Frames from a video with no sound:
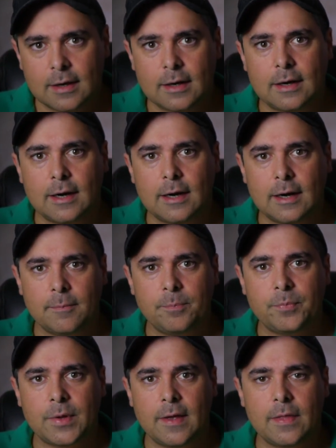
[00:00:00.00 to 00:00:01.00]

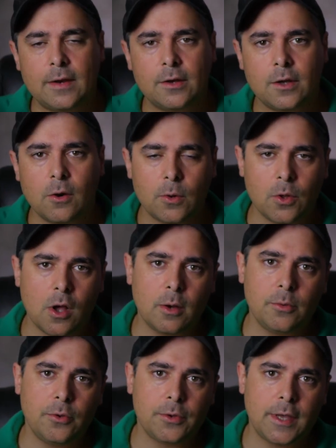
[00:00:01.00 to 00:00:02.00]
um, and then to go along
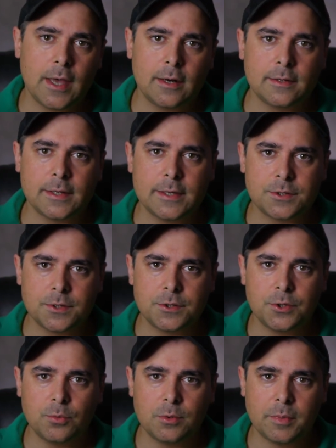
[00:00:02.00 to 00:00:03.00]
with your Canon
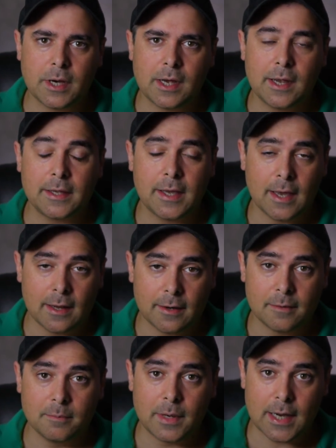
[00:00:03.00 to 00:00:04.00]
lenses, you would buy
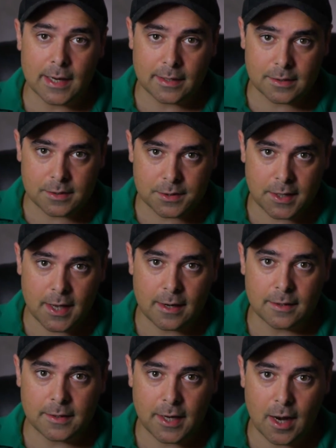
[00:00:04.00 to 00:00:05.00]
Canon bodies,
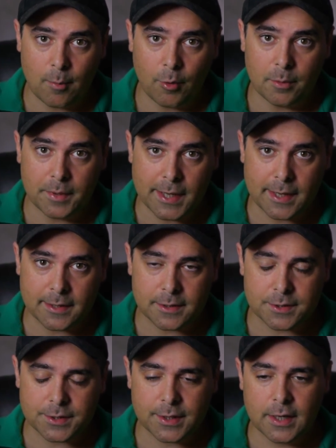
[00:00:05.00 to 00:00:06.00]
Canon camera bodies.